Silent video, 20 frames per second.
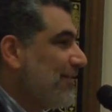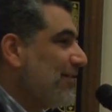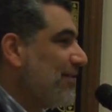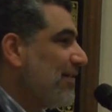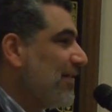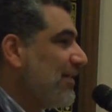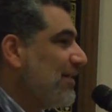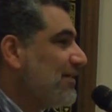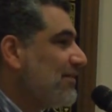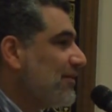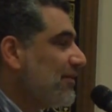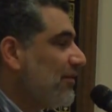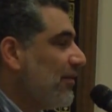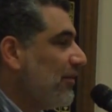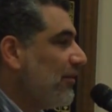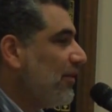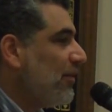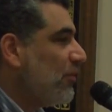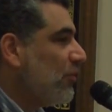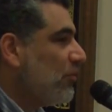And he said,
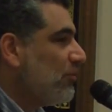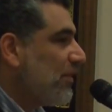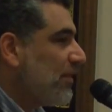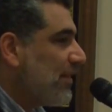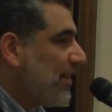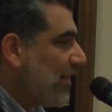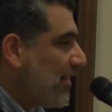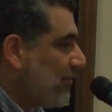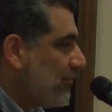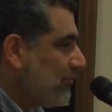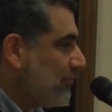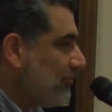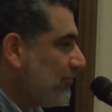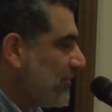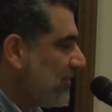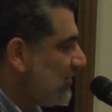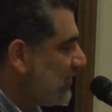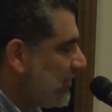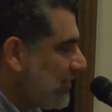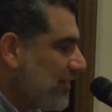"Allahumma na'am."
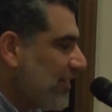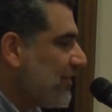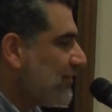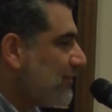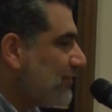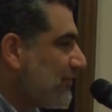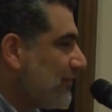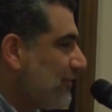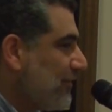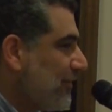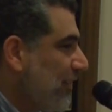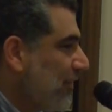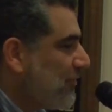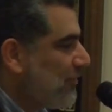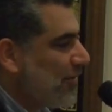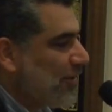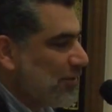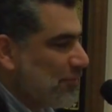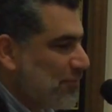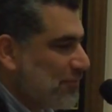He said, "Yes, I
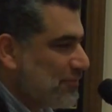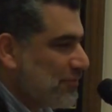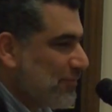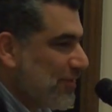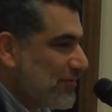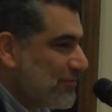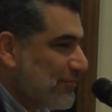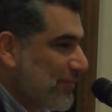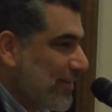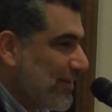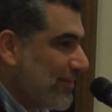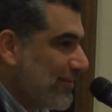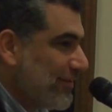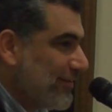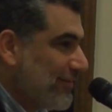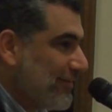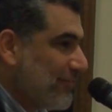thought I was the best man."